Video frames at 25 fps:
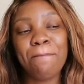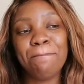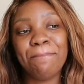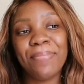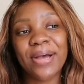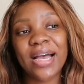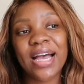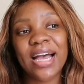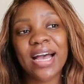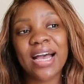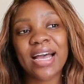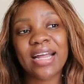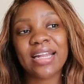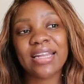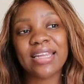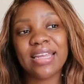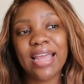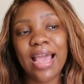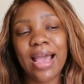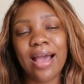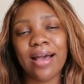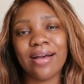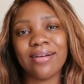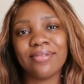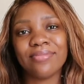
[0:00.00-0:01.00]
but
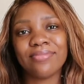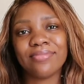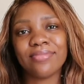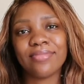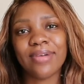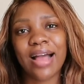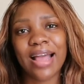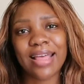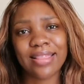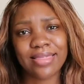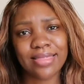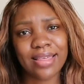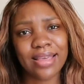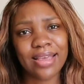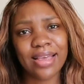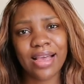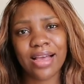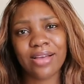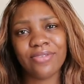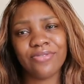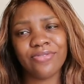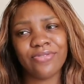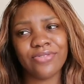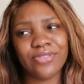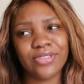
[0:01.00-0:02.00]
yeah, I think
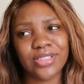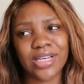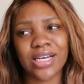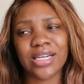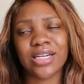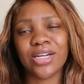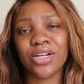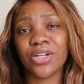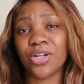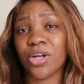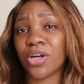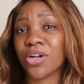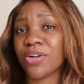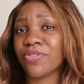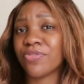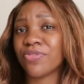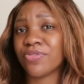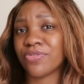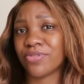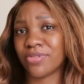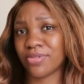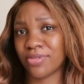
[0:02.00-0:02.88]
I've done a lot of